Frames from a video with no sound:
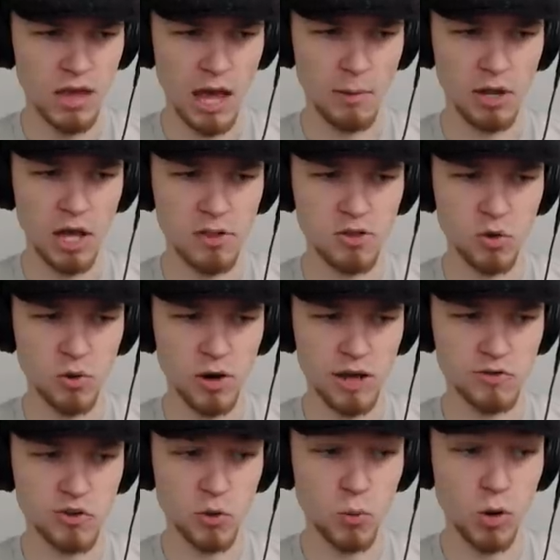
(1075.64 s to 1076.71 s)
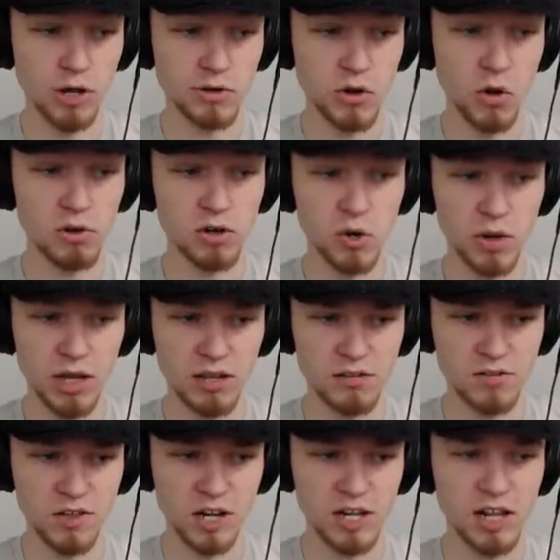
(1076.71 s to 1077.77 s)
I will also grant you one Goro
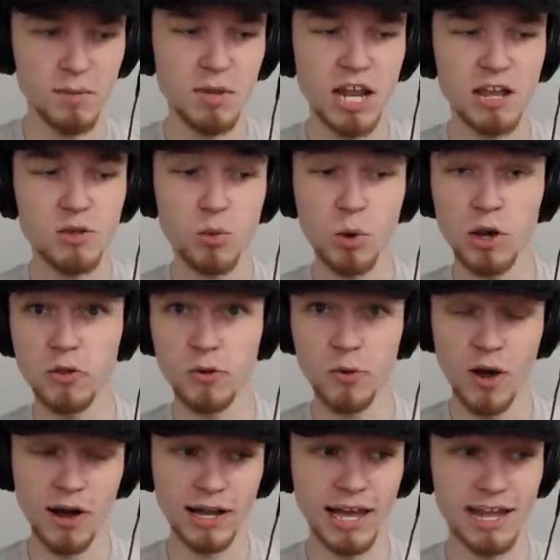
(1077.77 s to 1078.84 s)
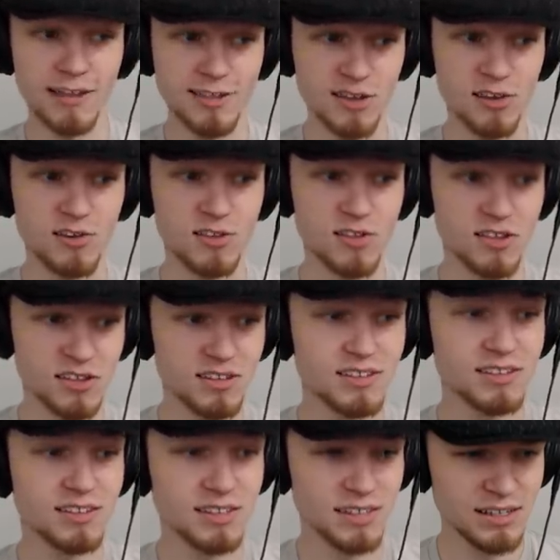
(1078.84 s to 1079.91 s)
hint that eliminates one of the wrong answers.
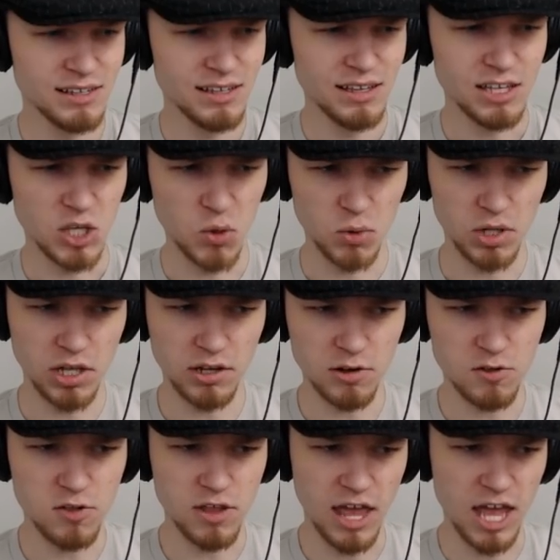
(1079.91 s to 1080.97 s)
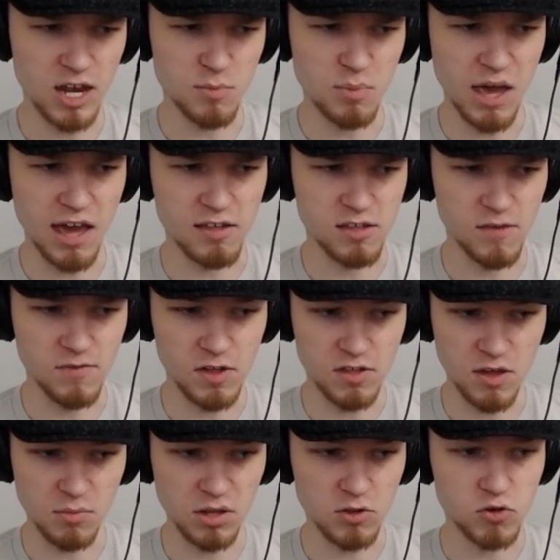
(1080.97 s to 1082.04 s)
You will understand best if you
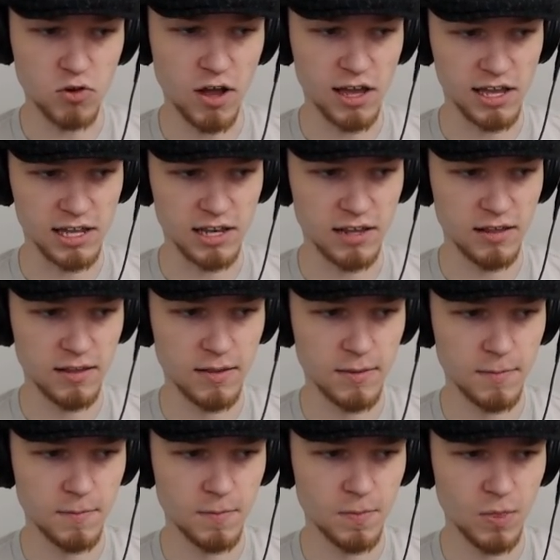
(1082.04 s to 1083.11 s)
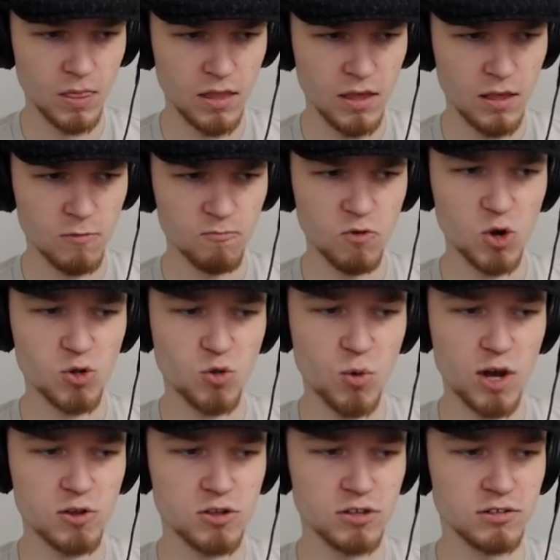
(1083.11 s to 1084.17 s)
simply try it. First
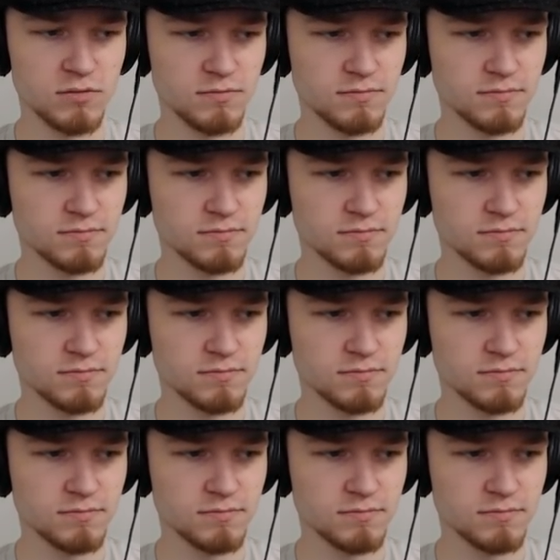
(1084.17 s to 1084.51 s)
question.